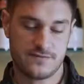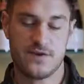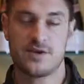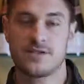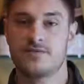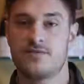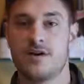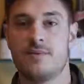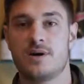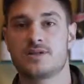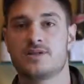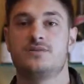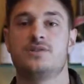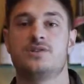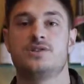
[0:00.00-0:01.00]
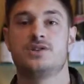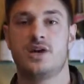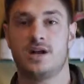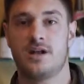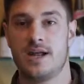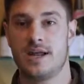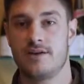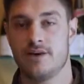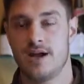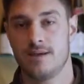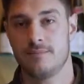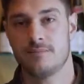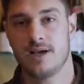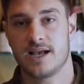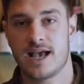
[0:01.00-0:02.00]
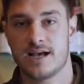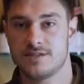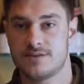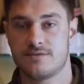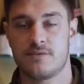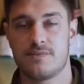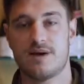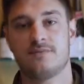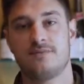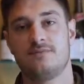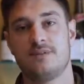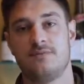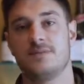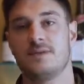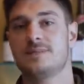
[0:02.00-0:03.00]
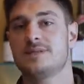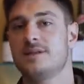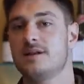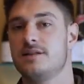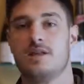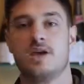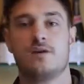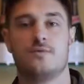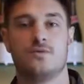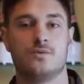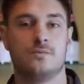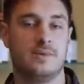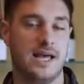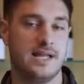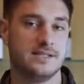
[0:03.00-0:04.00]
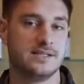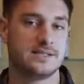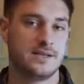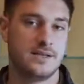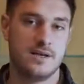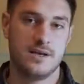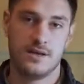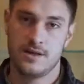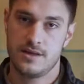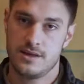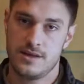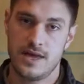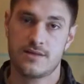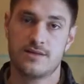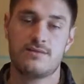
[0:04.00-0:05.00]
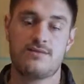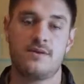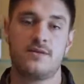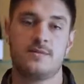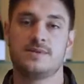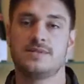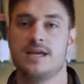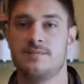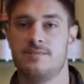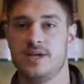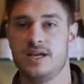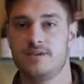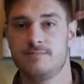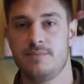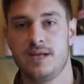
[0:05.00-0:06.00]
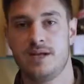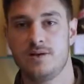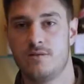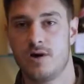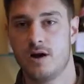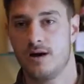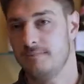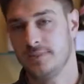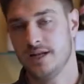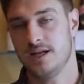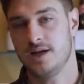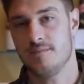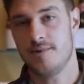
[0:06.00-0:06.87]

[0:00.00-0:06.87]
focused very much on the Chardonnay grape, accounting for about 50% of the overall blend. The other 50% being Pinot Noir, Pinot